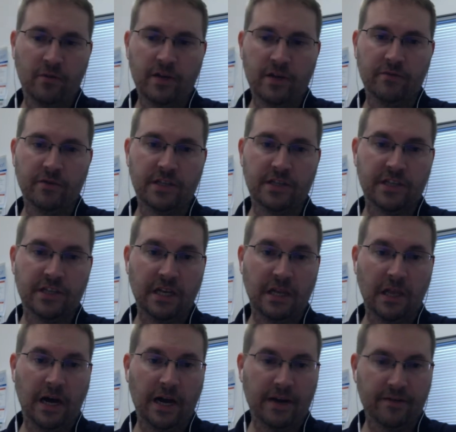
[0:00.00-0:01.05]
We, we see a
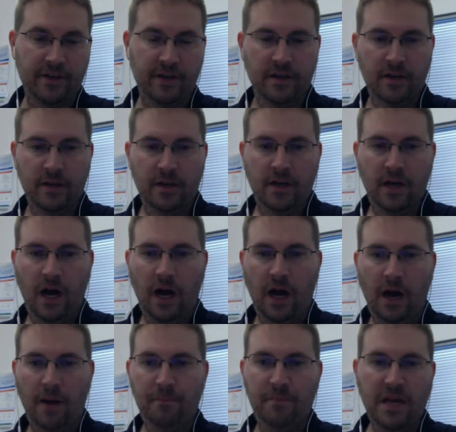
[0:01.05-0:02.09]
lot of it
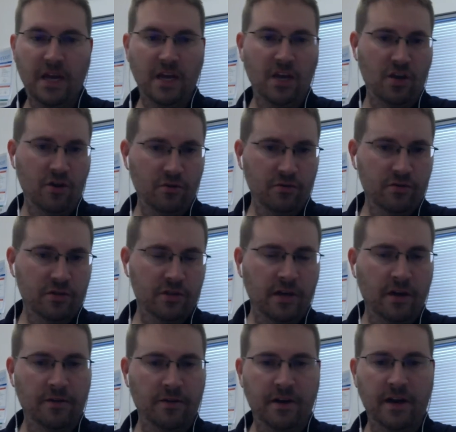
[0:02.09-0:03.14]
um, being used
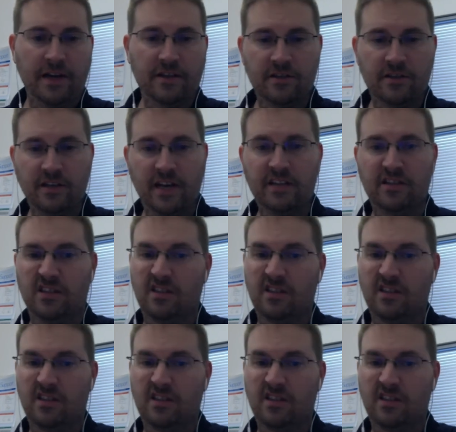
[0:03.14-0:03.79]
here in the United States.